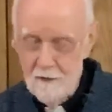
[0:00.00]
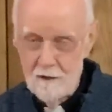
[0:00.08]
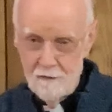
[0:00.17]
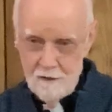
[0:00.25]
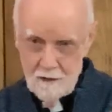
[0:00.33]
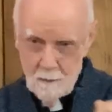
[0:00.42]
you
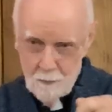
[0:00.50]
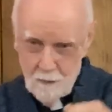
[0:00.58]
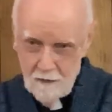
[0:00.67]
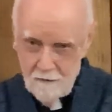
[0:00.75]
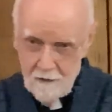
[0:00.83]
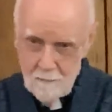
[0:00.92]
see the
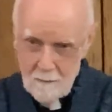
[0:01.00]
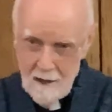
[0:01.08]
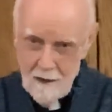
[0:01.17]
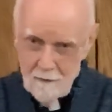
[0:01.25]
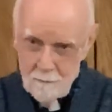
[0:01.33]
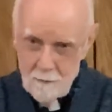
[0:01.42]
priests at
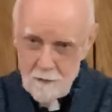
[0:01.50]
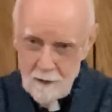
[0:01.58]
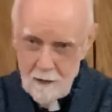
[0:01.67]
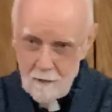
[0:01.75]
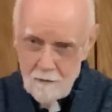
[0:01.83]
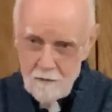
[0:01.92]
Mass with the
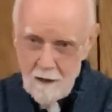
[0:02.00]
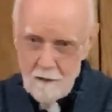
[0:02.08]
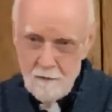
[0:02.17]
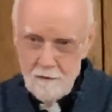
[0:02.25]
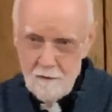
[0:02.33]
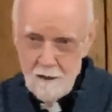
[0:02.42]

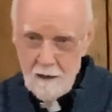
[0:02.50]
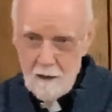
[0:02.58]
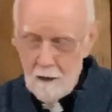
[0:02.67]
incense.